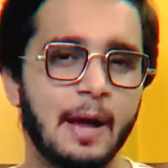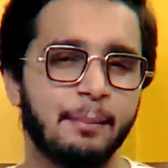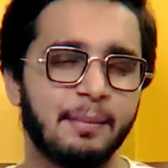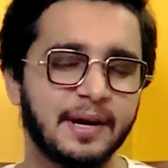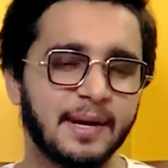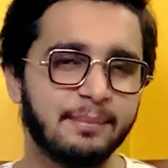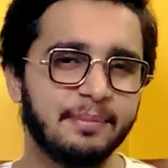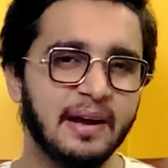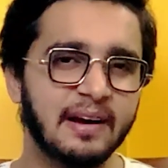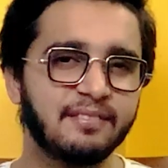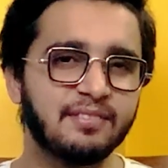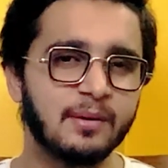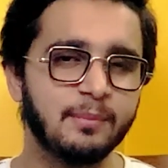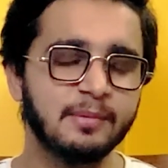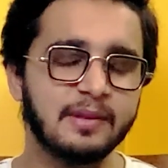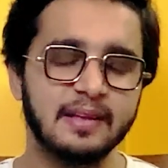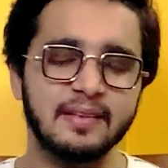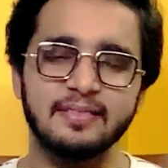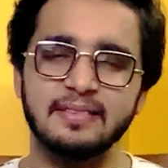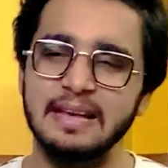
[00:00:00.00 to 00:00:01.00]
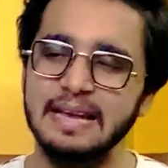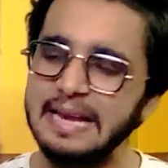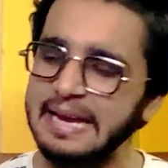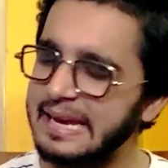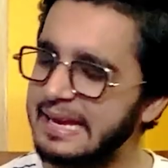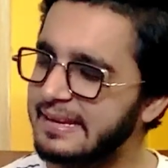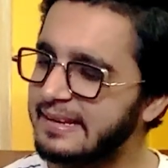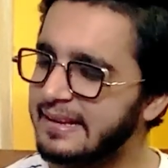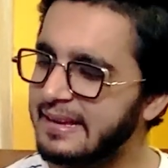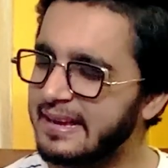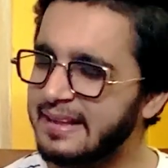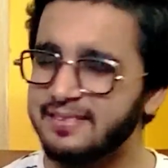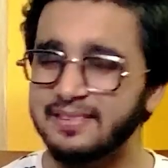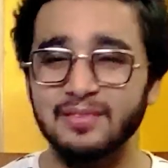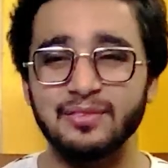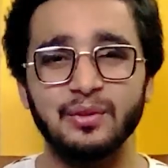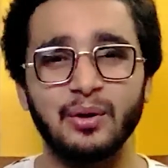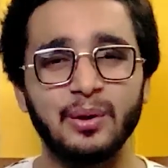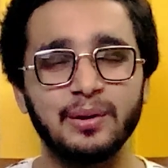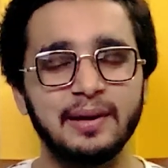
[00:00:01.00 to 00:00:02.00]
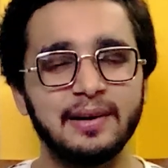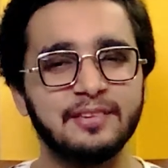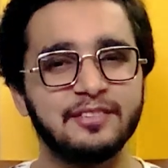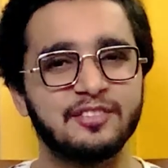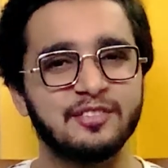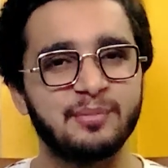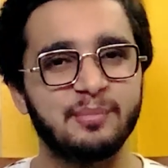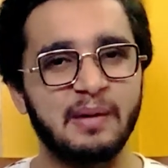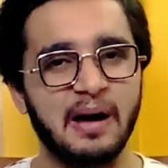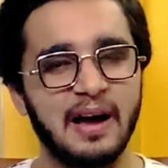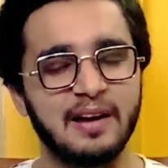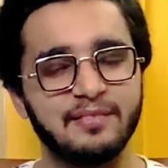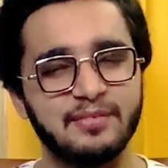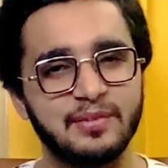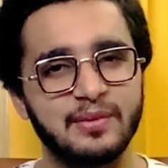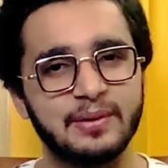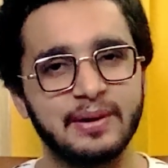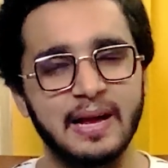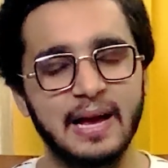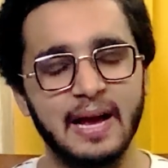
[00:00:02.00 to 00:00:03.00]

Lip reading: But apart from this, it is a solid smartphone,